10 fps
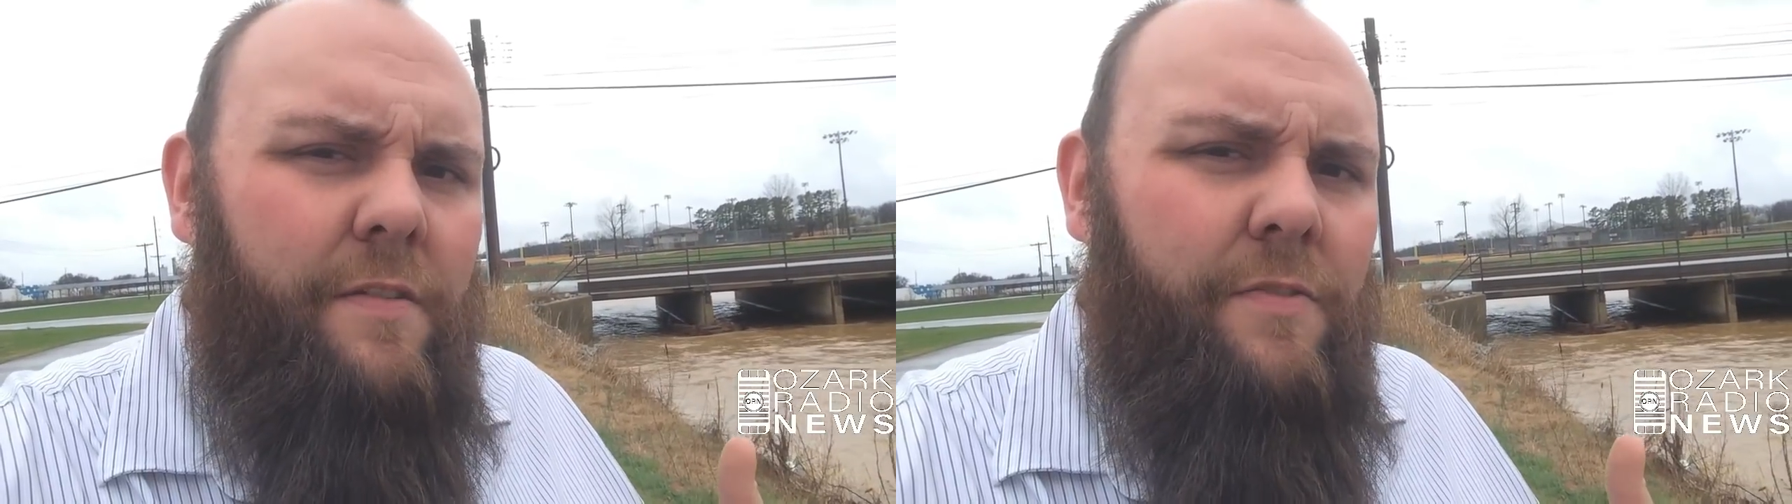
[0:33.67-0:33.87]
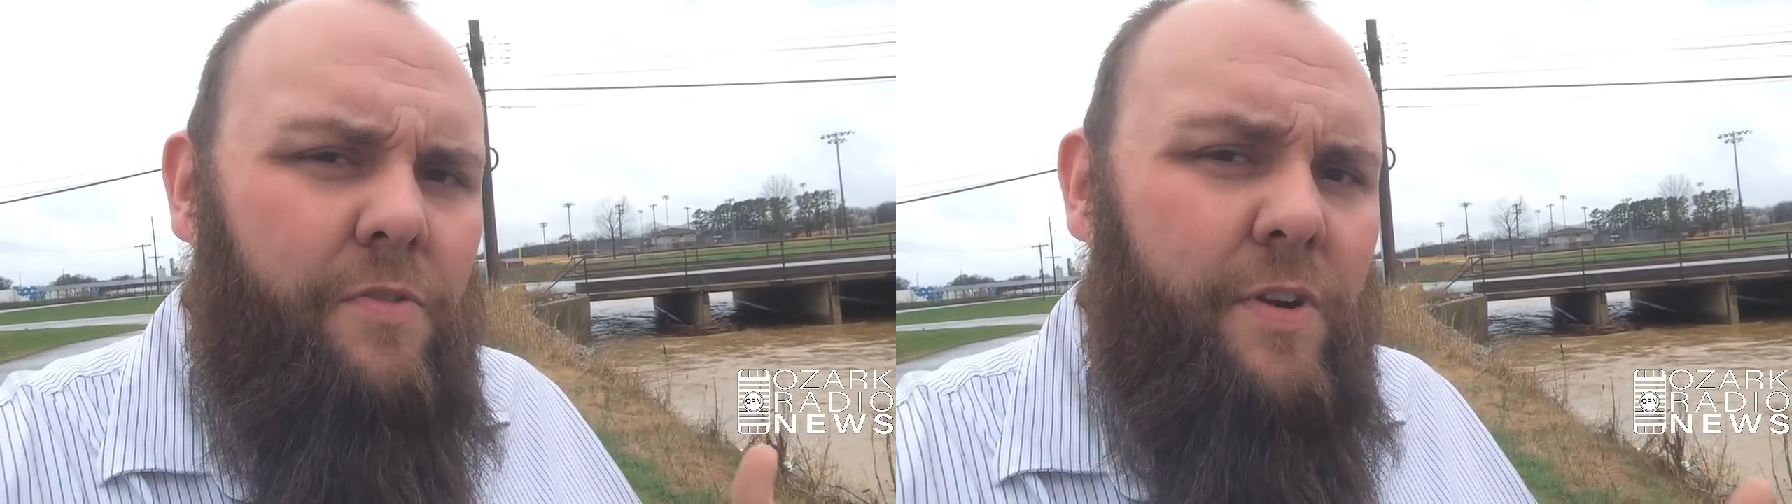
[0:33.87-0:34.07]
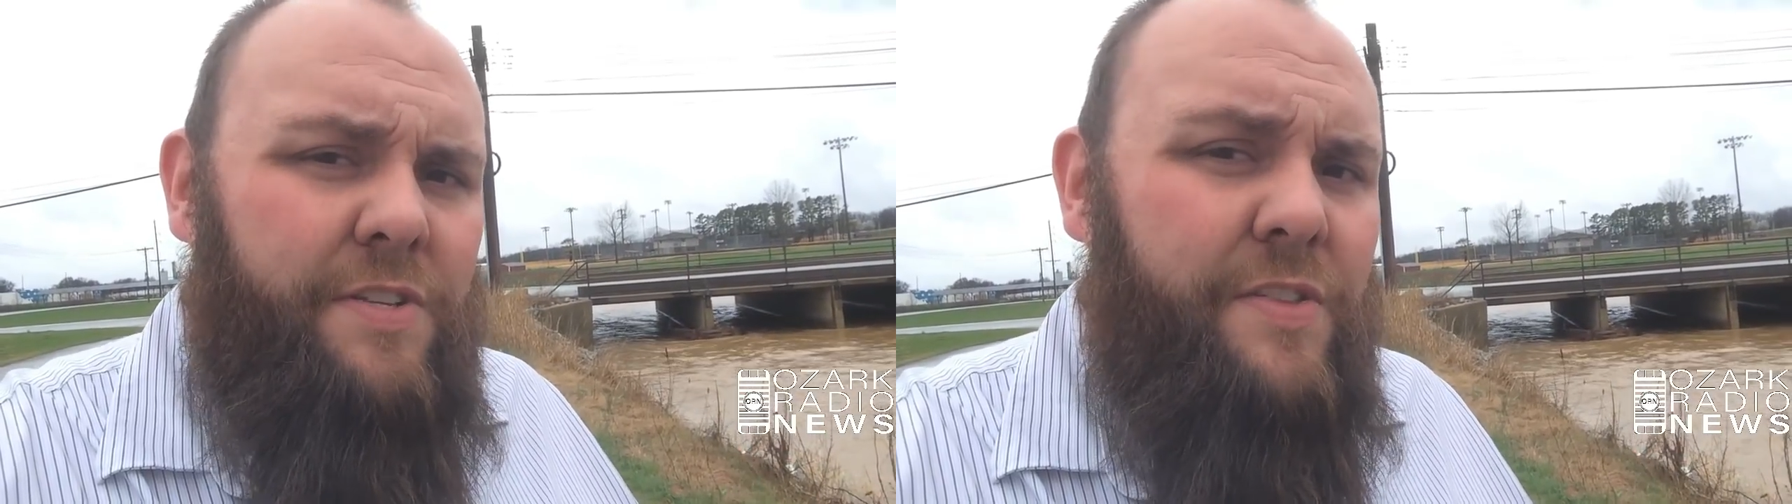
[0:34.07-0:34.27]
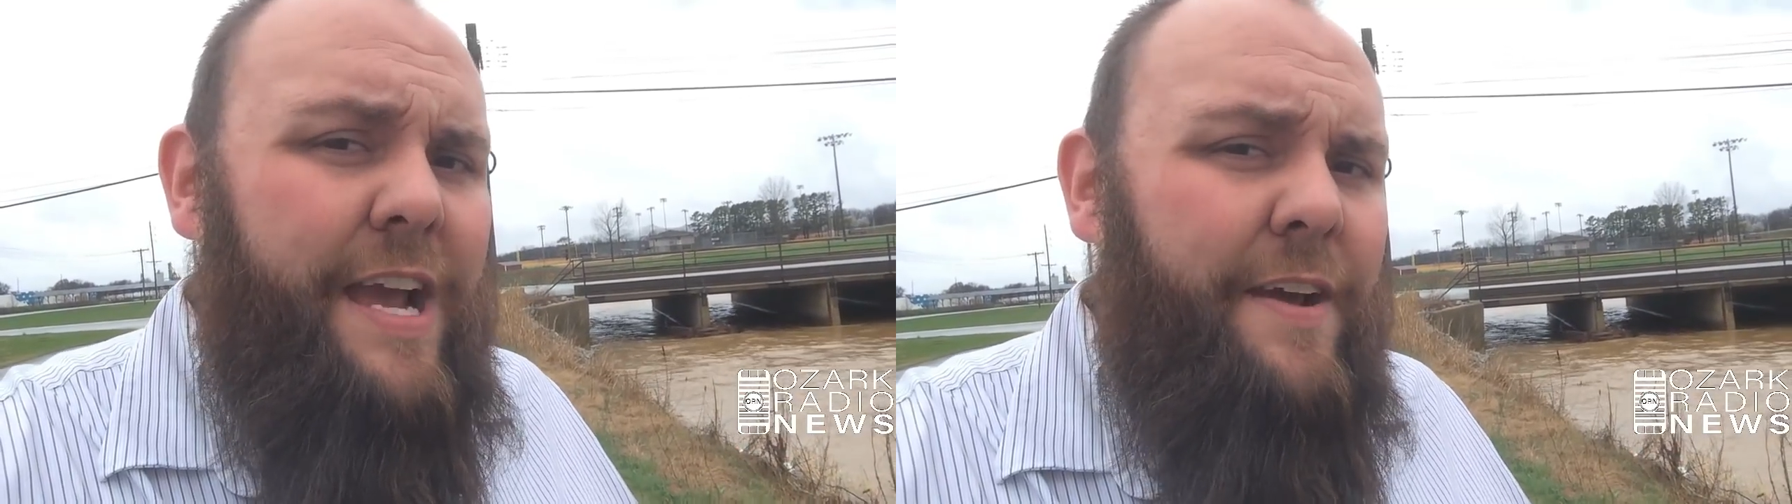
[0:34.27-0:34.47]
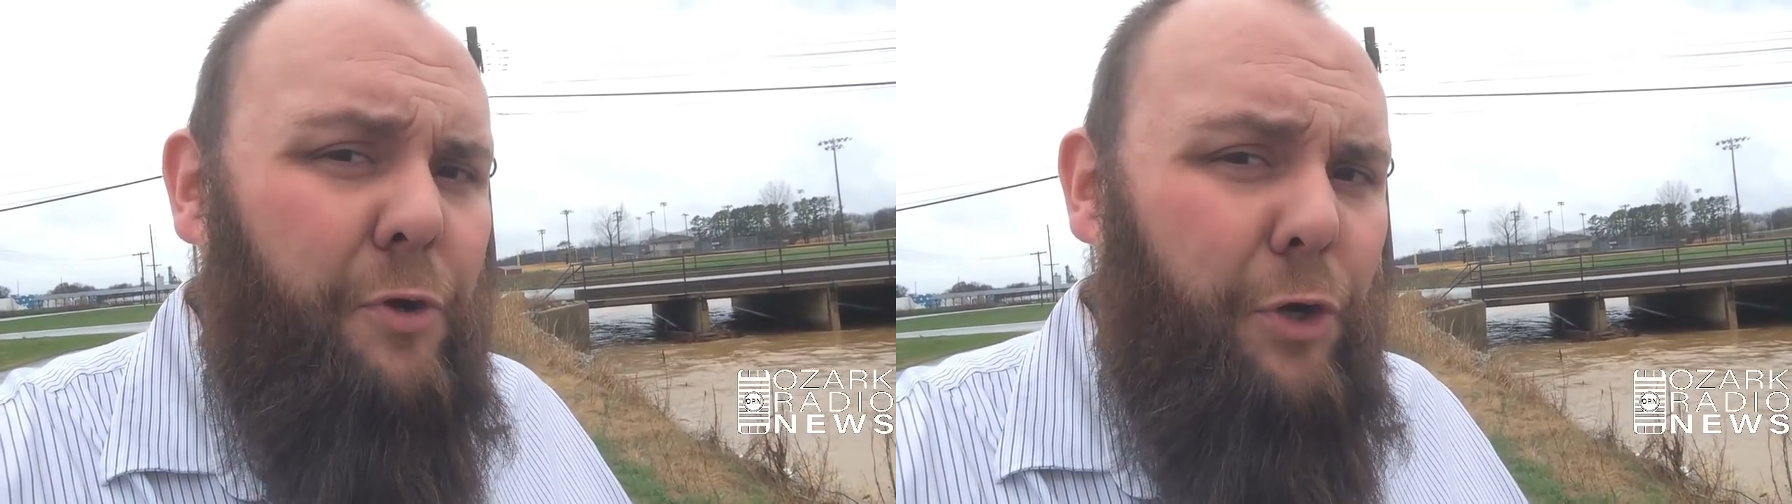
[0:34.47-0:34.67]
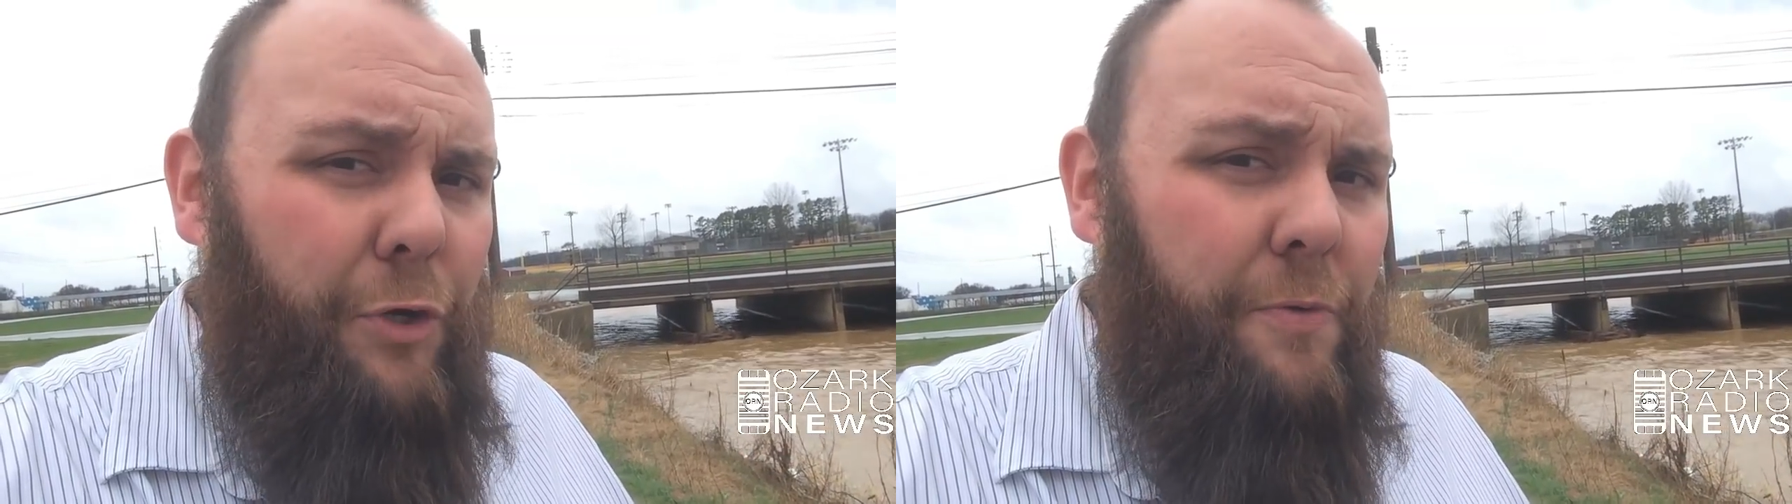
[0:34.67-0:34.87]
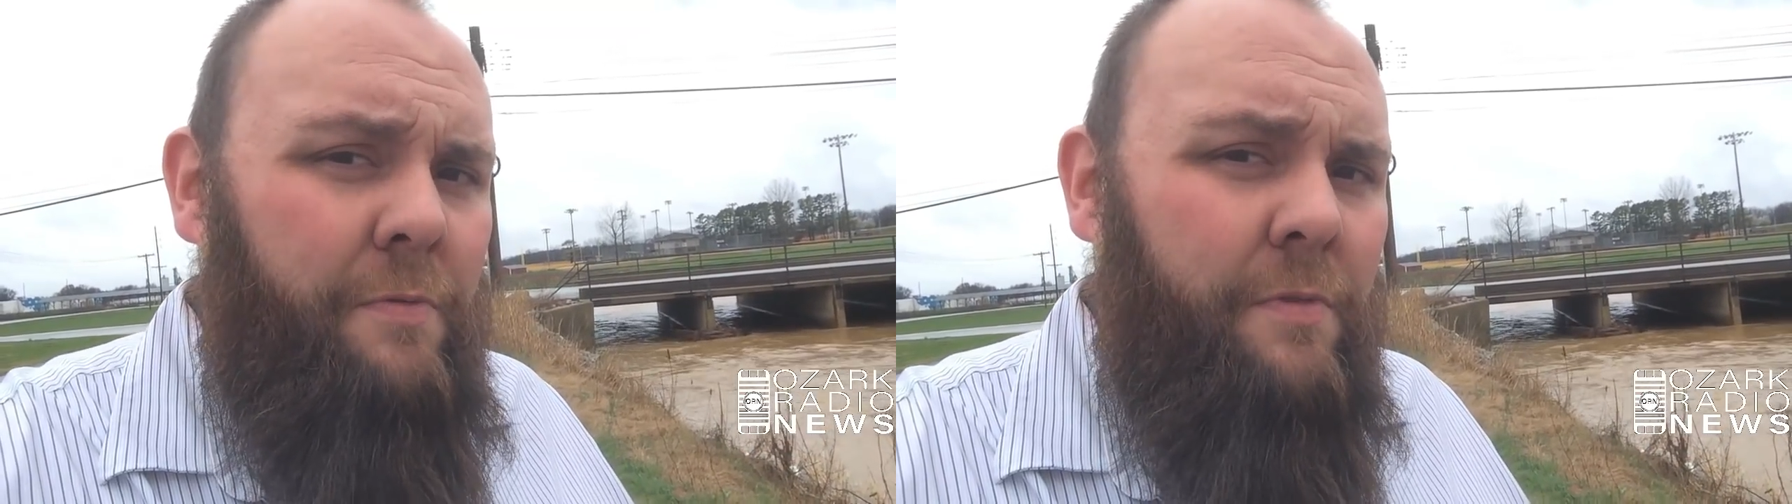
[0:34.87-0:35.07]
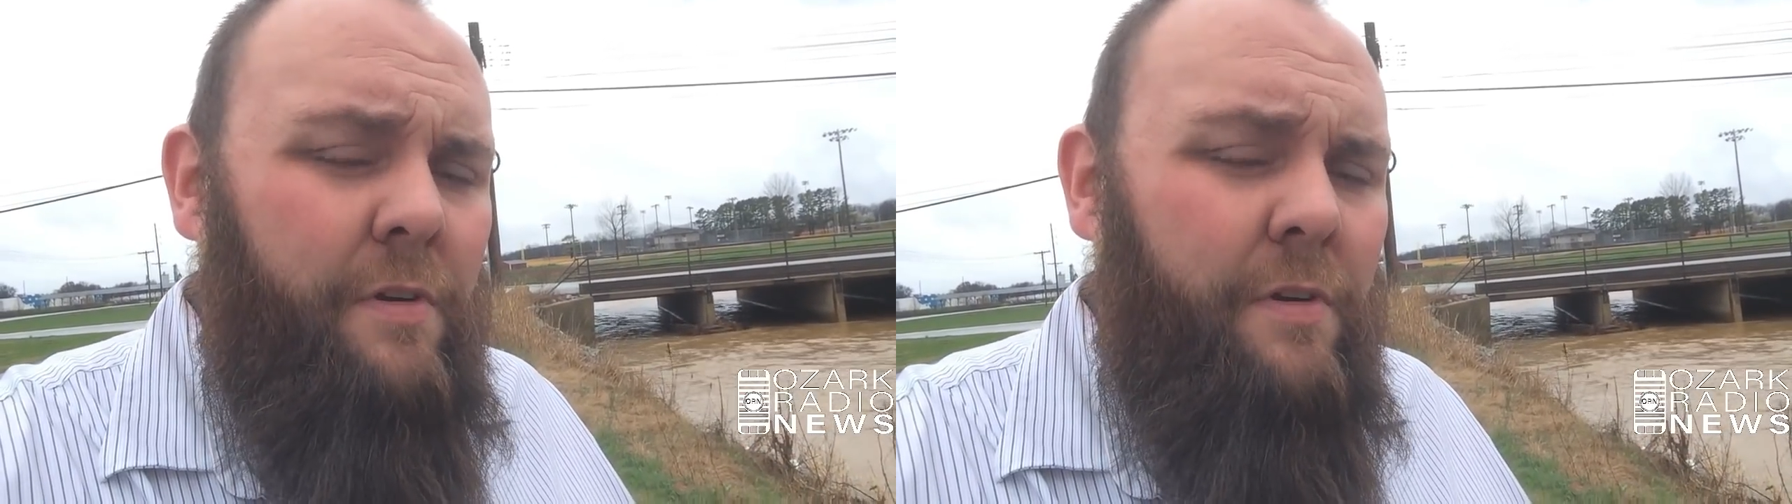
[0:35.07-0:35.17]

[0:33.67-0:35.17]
for the rest of the afternoon.